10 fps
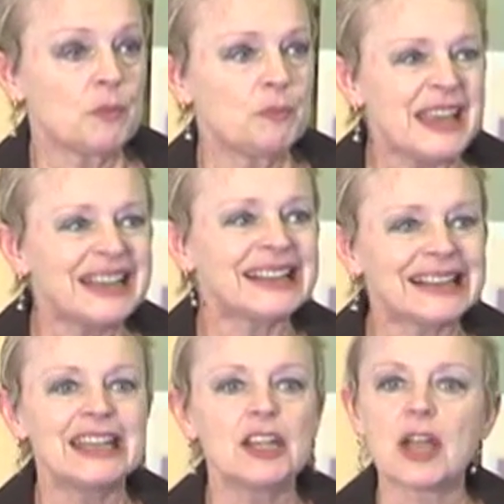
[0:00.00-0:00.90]
being
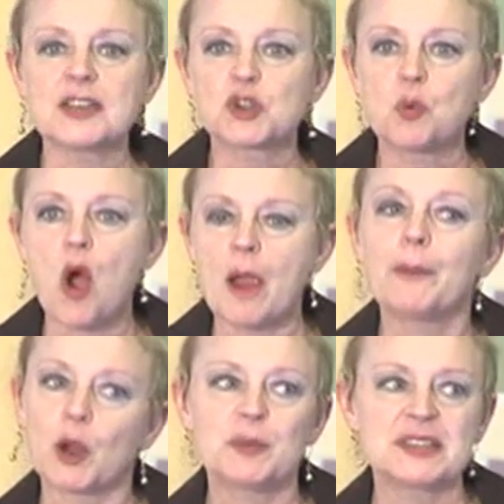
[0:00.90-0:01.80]
clear as to what our
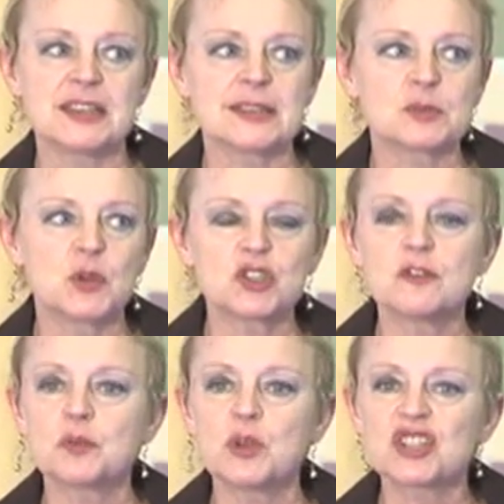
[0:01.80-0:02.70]
purpose is,
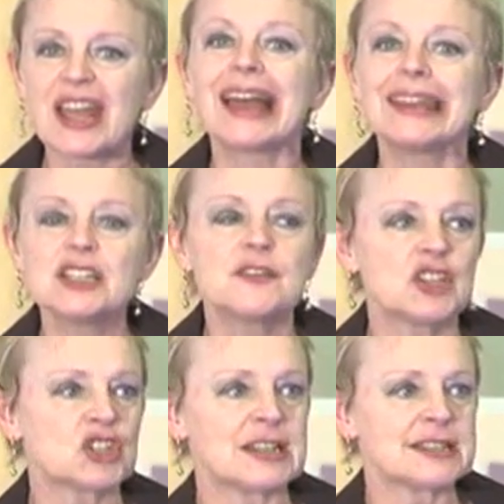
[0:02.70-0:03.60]
which kind of
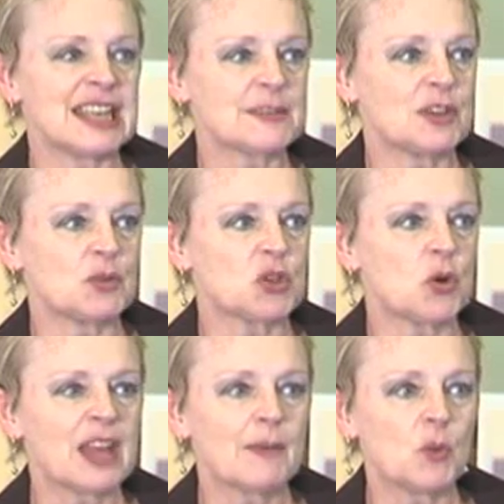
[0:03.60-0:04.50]
initial assessment are we
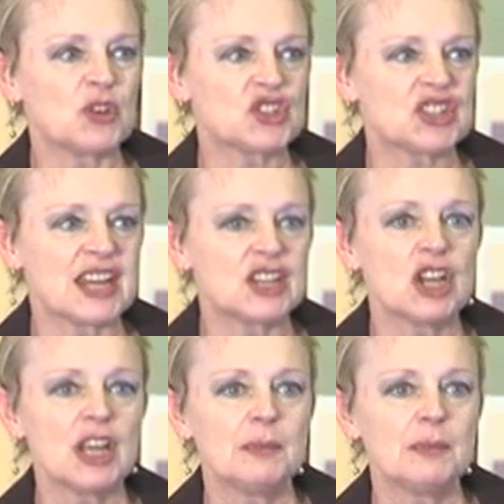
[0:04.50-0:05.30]
talking about, which stage,